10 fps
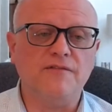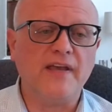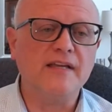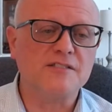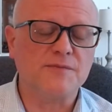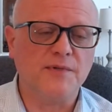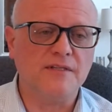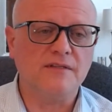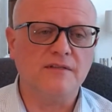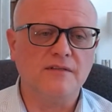
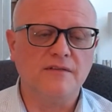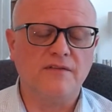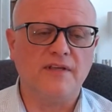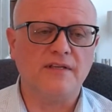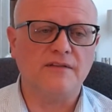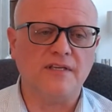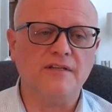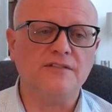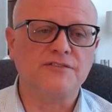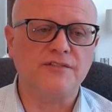advancement that the
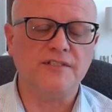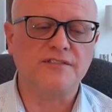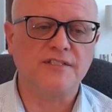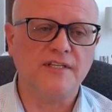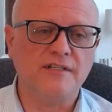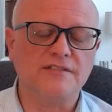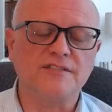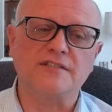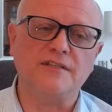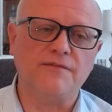industry has seen in
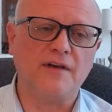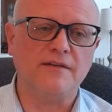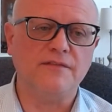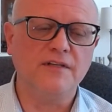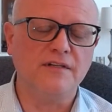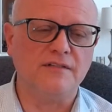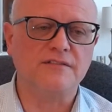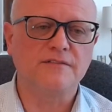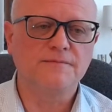65 years.